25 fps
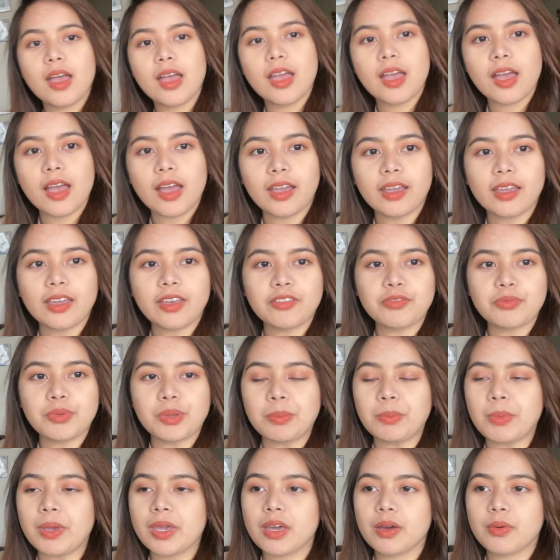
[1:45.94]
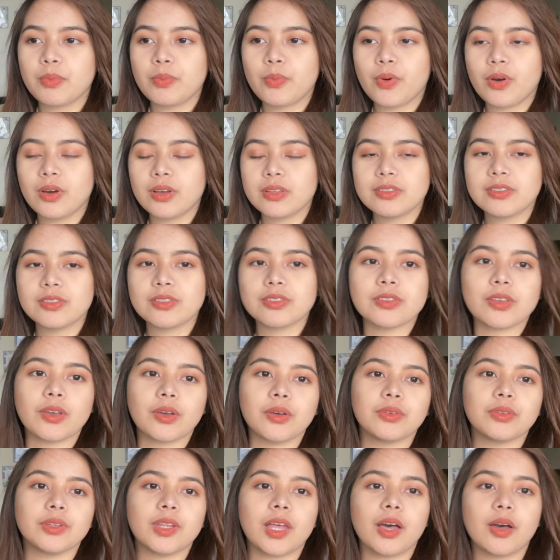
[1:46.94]
I have my makeup on, so
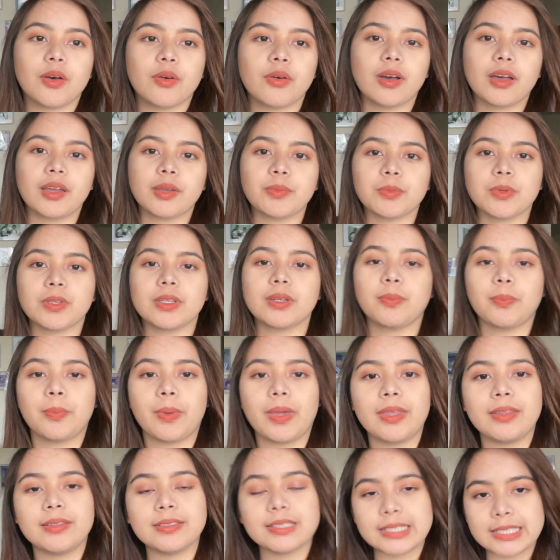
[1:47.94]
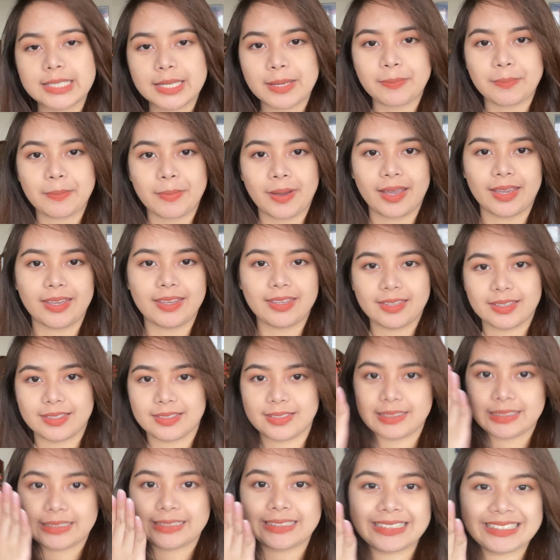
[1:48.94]
now I'm gonna paint my
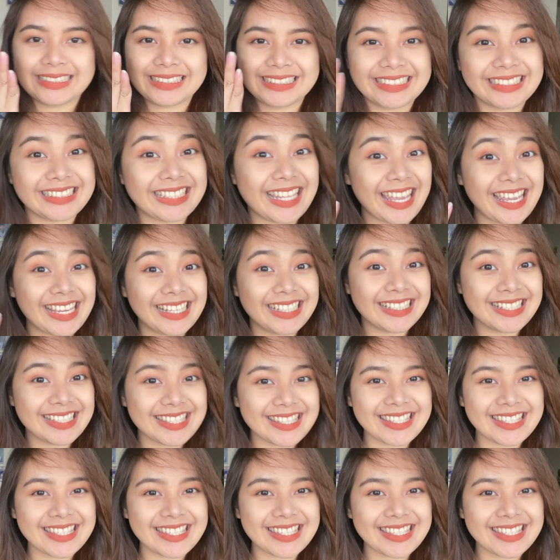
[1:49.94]
nails.